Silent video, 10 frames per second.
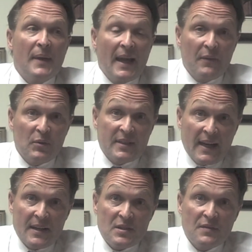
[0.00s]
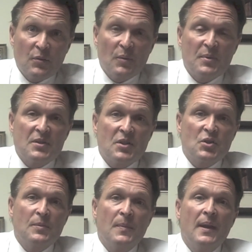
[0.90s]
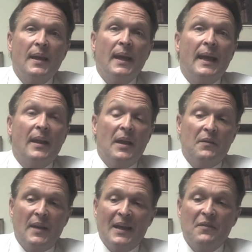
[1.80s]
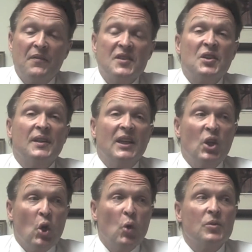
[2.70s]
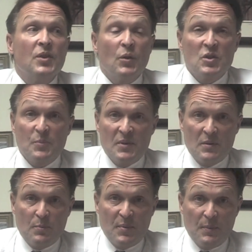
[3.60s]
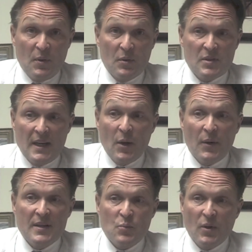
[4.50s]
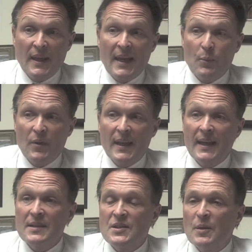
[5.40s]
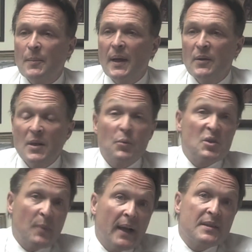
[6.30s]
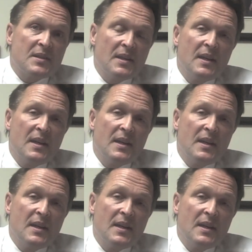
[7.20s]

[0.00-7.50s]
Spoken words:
advertise for the position, and physically go to those areas where they get some response.